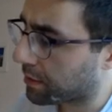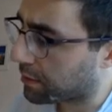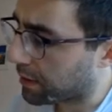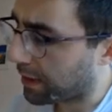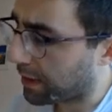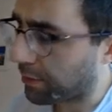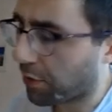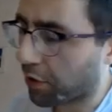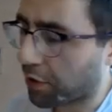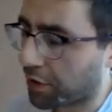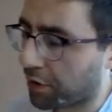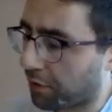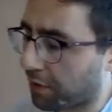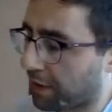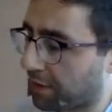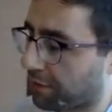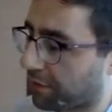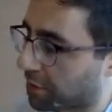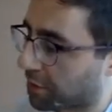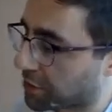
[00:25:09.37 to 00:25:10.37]
I'm not going to
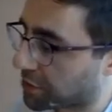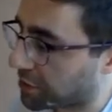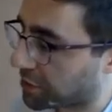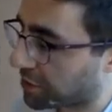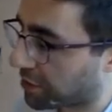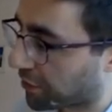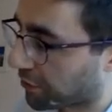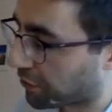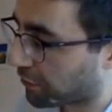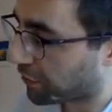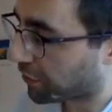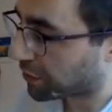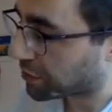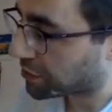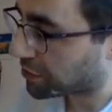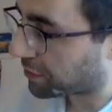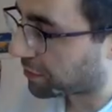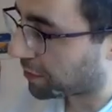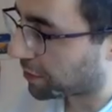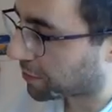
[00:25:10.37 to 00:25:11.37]
write other
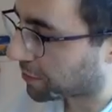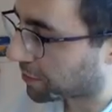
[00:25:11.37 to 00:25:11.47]
function there.